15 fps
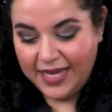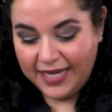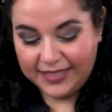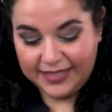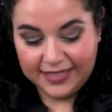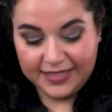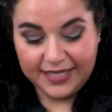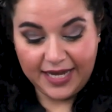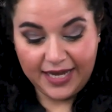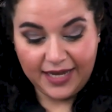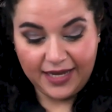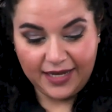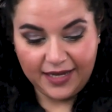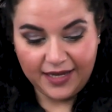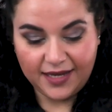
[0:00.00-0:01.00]
And
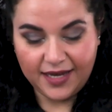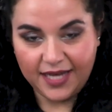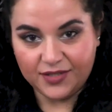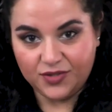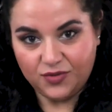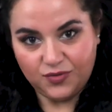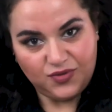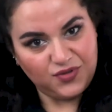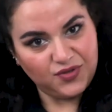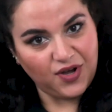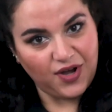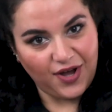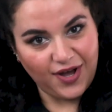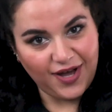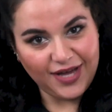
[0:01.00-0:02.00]
today, as you
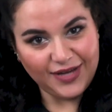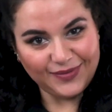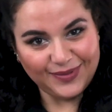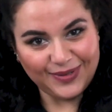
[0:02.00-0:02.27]
saw,